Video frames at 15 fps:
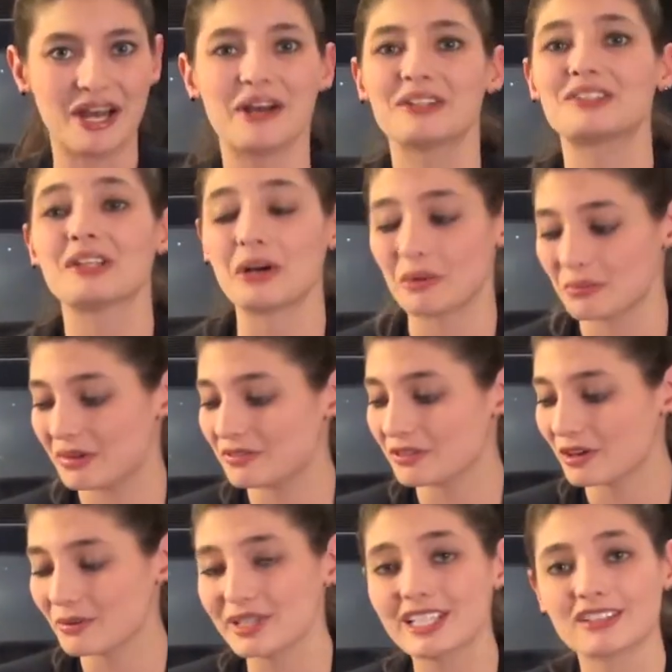So
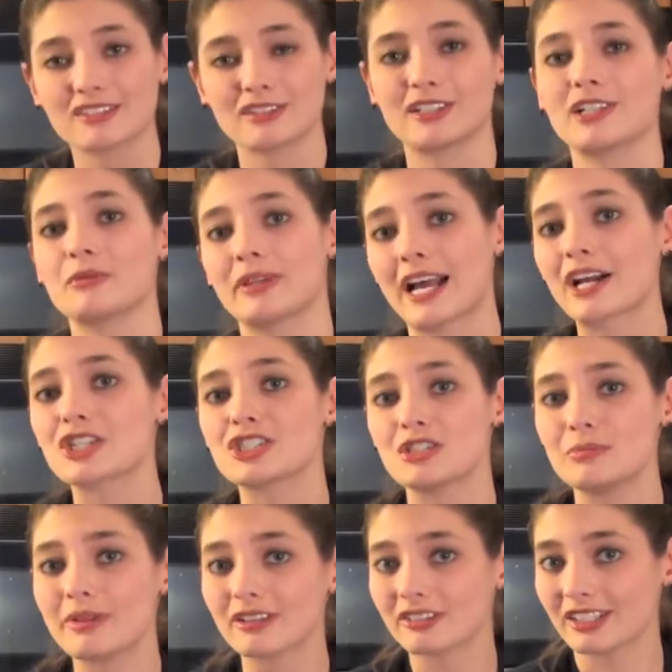before we get started with actually
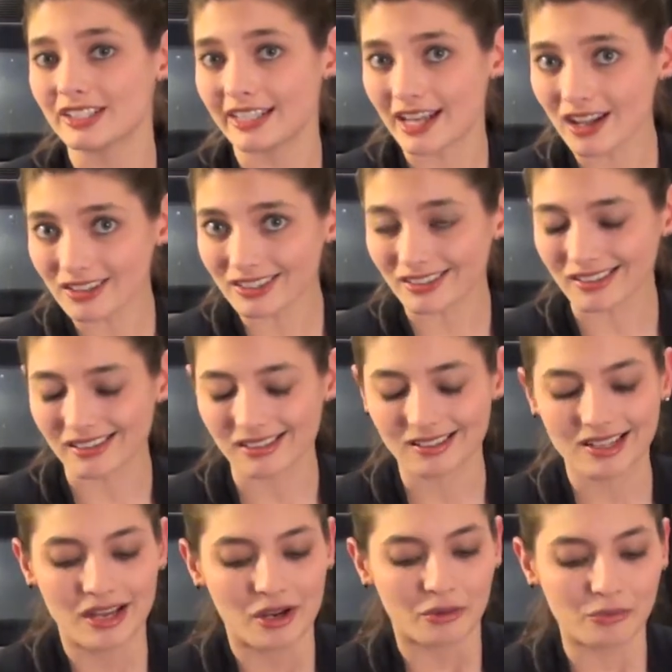mixing the alcohol,